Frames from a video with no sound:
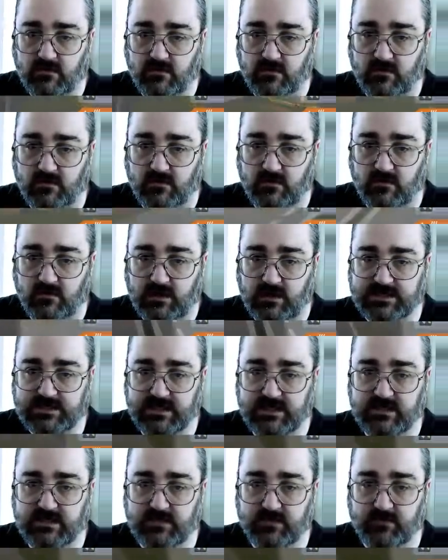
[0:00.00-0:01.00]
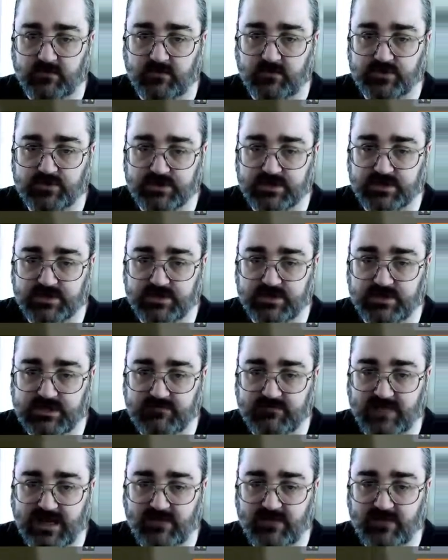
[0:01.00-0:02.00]
Actually, I'm not sure this even
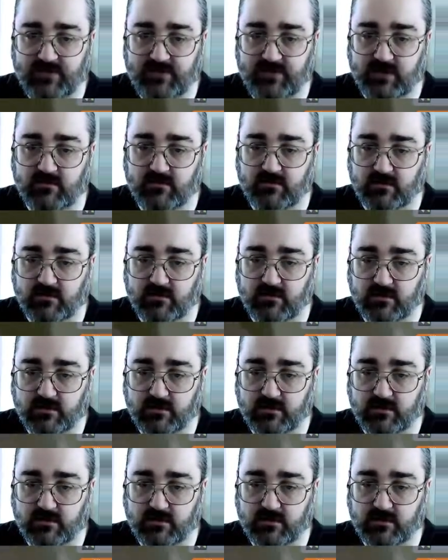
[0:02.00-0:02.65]
has an aerial on it.